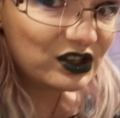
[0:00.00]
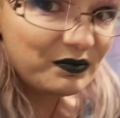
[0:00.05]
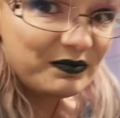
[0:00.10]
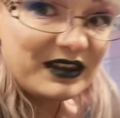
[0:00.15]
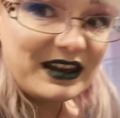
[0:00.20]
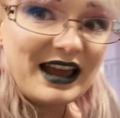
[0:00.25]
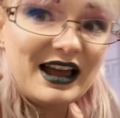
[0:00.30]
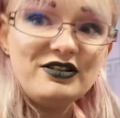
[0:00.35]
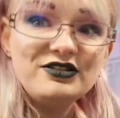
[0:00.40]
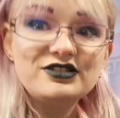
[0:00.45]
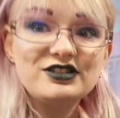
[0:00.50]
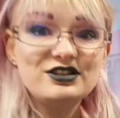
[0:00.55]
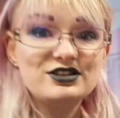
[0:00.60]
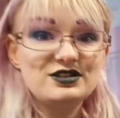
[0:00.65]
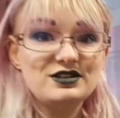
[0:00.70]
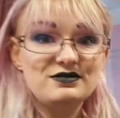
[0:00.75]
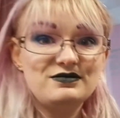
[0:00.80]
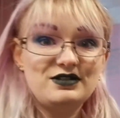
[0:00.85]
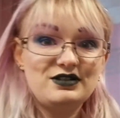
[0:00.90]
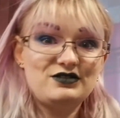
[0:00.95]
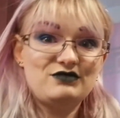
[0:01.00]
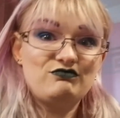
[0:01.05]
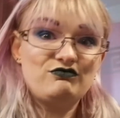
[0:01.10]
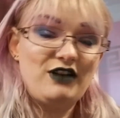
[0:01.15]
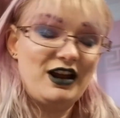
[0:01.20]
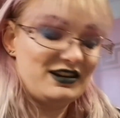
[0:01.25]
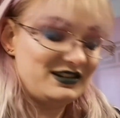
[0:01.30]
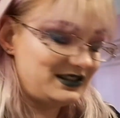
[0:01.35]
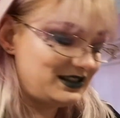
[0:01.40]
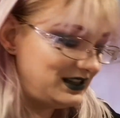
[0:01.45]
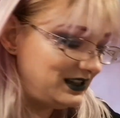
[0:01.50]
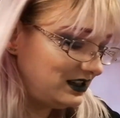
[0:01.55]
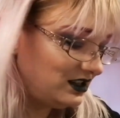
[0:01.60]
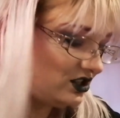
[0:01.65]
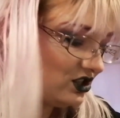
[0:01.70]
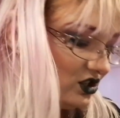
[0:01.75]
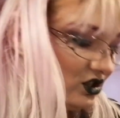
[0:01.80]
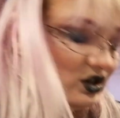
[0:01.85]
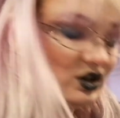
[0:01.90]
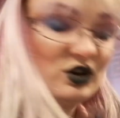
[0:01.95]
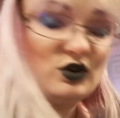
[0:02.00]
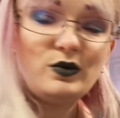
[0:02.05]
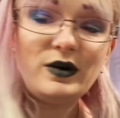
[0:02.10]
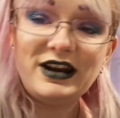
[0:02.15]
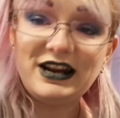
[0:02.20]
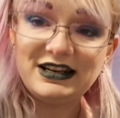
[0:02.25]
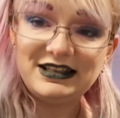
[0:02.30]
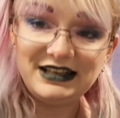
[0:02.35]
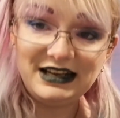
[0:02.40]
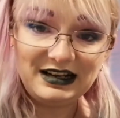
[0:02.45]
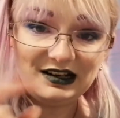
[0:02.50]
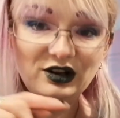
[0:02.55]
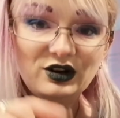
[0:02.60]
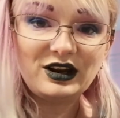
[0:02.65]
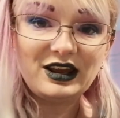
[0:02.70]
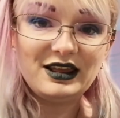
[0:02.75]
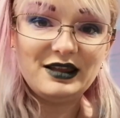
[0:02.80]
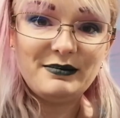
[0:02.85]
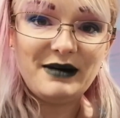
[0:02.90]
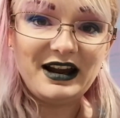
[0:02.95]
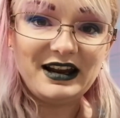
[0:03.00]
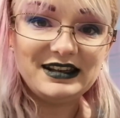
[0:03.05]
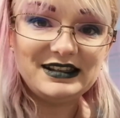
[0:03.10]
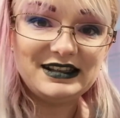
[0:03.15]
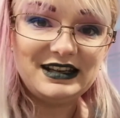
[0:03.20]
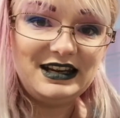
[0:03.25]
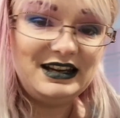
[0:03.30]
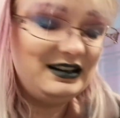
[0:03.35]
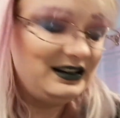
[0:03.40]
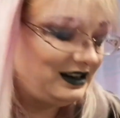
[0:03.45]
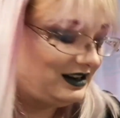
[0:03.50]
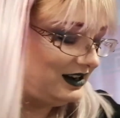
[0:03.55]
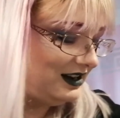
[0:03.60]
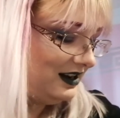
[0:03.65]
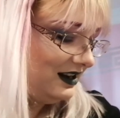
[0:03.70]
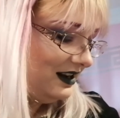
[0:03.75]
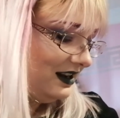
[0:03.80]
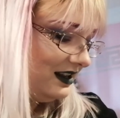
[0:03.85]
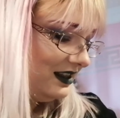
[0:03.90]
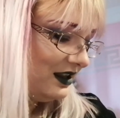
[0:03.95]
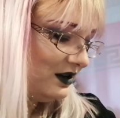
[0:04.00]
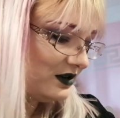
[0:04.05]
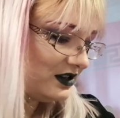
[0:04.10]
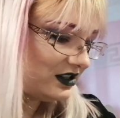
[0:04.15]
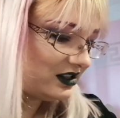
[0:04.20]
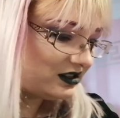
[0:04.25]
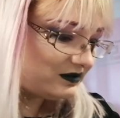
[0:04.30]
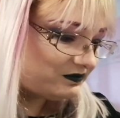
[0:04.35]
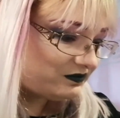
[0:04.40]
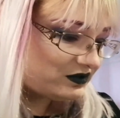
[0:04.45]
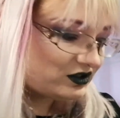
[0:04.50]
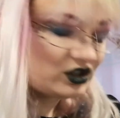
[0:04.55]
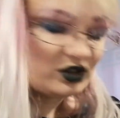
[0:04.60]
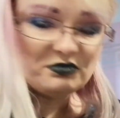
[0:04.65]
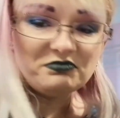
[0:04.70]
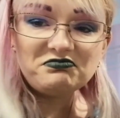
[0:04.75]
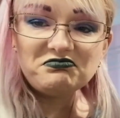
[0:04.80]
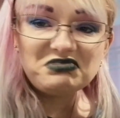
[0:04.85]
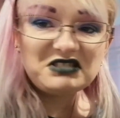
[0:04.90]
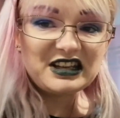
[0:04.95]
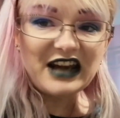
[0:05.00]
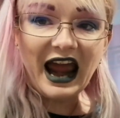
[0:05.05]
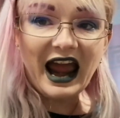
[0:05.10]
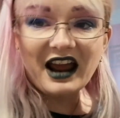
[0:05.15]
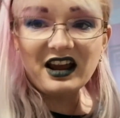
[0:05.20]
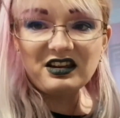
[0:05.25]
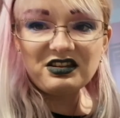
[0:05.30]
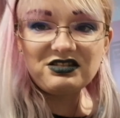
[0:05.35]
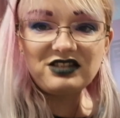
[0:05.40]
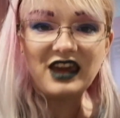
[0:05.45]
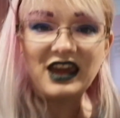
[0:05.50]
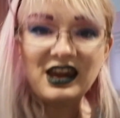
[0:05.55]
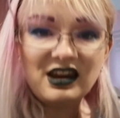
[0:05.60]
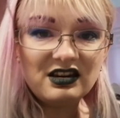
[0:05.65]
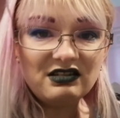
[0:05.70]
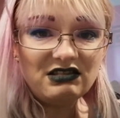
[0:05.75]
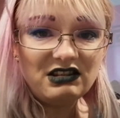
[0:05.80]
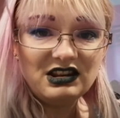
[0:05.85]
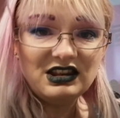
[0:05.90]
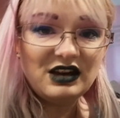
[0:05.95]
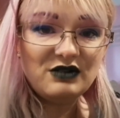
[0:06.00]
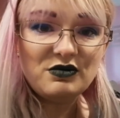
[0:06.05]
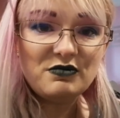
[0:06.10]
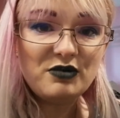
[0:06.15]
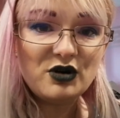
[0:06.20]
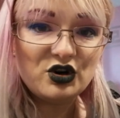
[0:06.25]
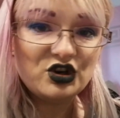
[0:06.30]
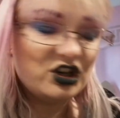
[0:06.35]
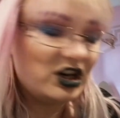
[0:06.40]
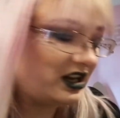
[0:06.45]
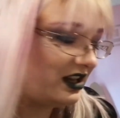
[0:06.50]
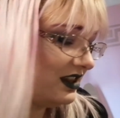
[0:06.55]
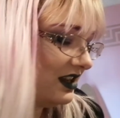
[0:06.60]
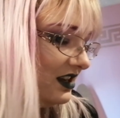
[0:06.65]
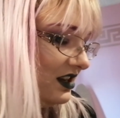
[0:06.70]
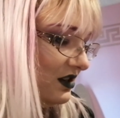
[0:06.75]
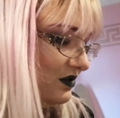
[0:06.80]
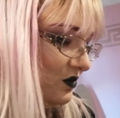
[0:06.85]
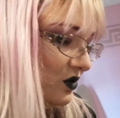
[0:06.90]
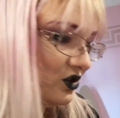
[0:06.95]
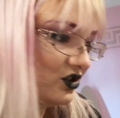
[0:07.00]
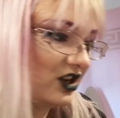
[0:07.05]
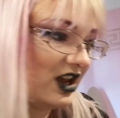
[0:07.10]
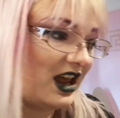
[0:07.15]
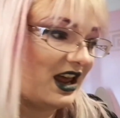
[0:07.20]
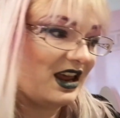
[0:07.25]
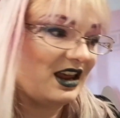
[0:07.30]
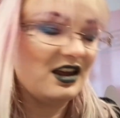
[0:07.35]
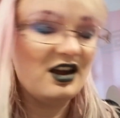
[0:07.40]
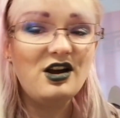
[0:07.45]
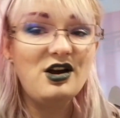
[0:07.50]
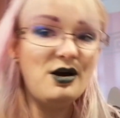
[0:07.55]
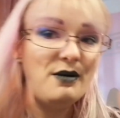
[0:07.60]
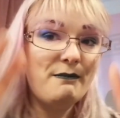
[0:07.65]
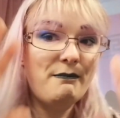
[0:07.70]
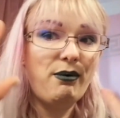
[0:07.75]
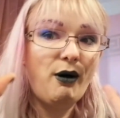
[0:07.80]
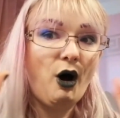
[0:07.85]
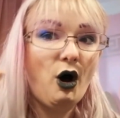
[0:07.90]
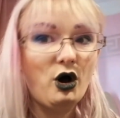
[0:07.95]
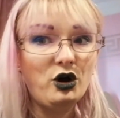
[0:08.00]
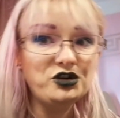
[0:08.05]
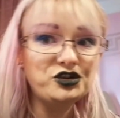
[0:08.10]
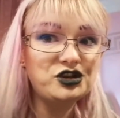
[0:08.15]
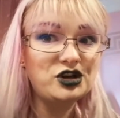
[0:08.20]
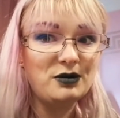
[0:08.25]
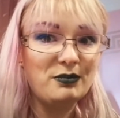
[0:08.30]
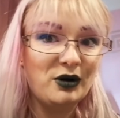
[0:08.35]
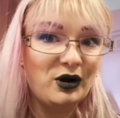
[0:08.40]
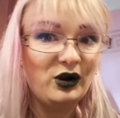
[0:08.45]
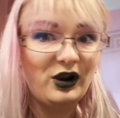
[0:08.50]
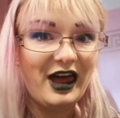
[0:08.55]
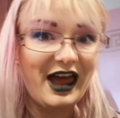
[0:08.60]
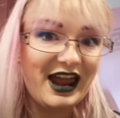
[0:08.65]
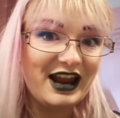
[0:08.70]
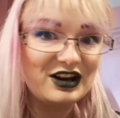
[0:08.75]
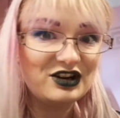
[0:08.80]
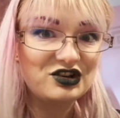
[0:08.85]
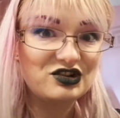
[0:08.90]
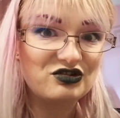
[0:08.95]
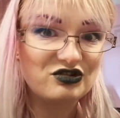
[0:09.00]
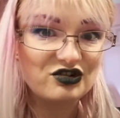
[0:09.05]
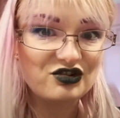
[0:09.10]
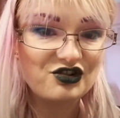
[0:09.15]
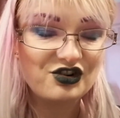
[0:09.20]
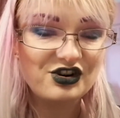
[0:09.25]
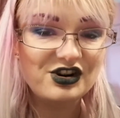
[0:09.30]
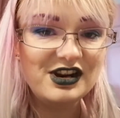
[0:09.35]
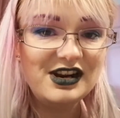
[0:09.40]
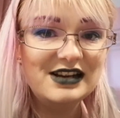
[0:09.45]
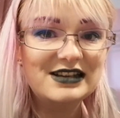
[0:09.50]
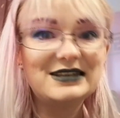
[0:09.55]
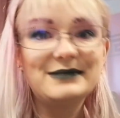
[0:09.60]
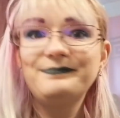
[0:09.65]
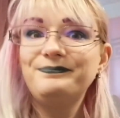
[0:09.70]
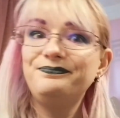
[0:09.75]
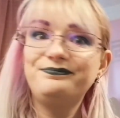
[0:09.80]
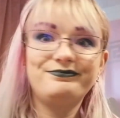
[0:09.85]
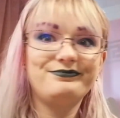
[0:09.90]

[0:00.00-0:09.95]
something else that's ranted. So when I did look in the magazine, there was some snack thing that they were pushing that was a possible extra treat.